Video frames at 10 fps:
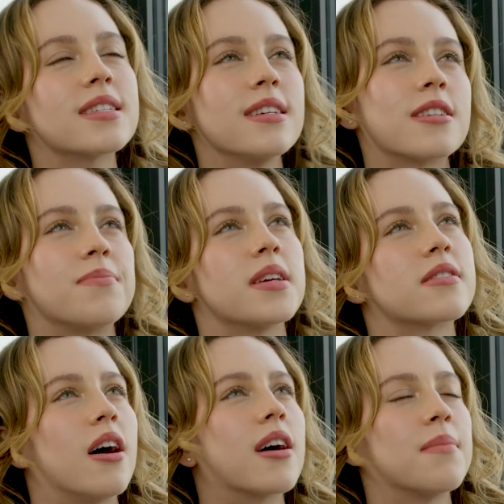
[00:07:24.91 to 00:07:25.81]
basically just be
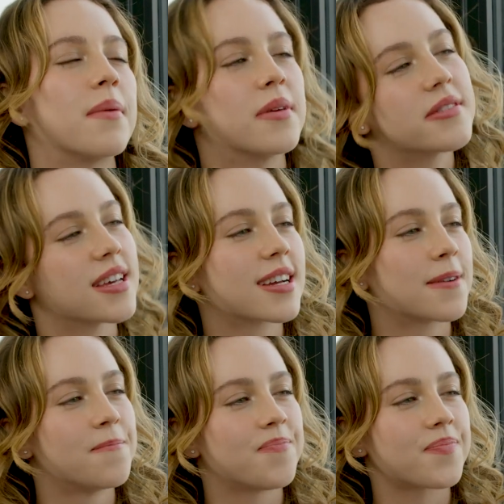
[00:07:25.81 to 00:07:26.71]
a song about
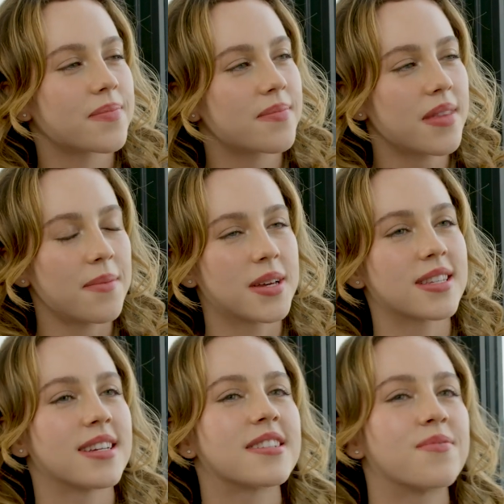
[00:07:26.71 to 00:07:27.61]
music. Yeah.
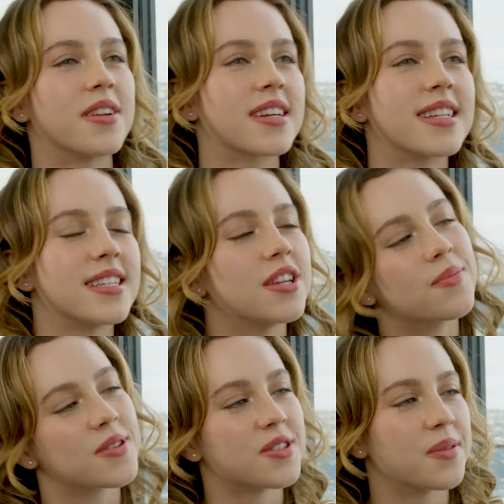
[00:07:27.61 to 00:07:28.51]
Because I just want to
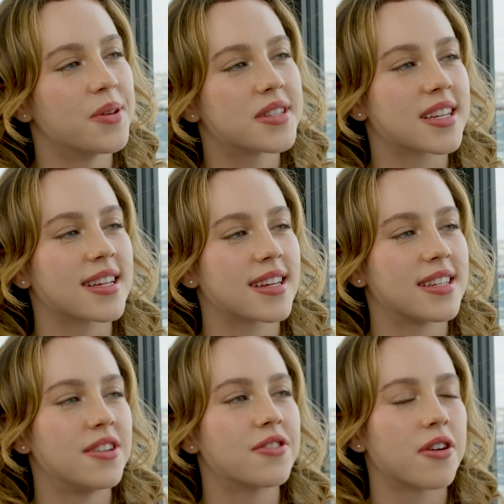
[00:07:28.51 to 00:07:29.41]
continue pursuing music and
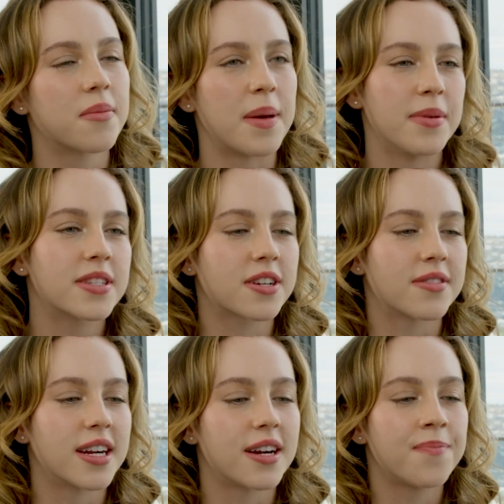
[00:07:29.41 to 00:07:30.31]
continue growing my
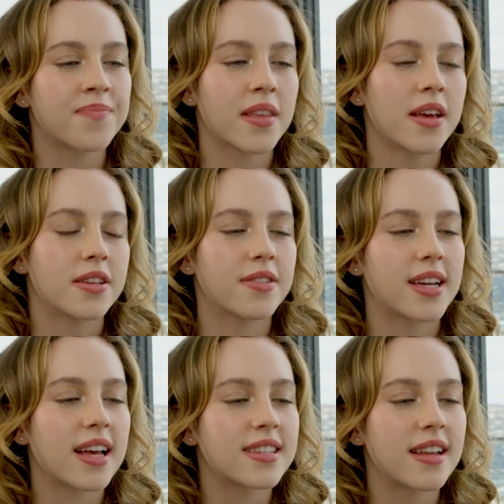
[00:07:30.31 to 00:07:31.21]
music career.
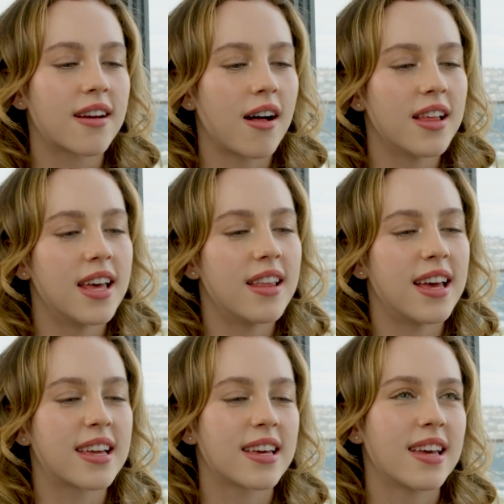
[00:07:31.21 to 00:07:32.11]
So I guess I'd call it
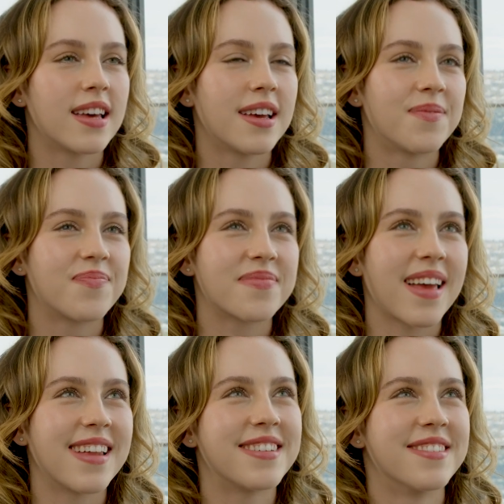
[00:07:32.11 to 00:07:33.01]
like.
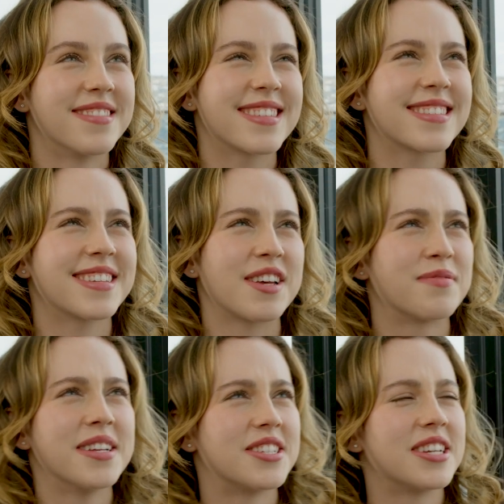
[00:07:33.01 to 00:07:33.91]
I don't know, this is gonna
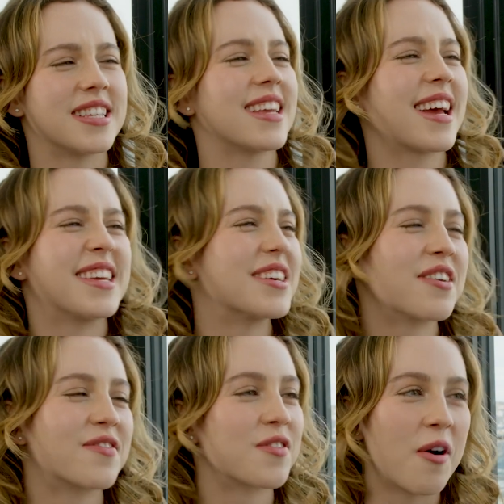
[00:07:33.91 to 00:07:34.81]
sound really cheesy, like a
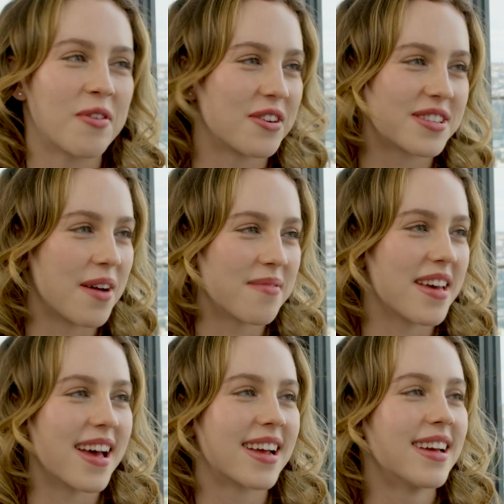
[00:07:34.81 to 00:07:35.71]
year of growth or
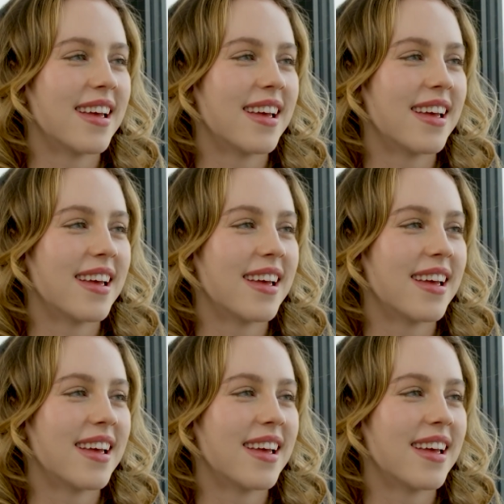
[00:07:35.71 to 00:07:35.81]
something.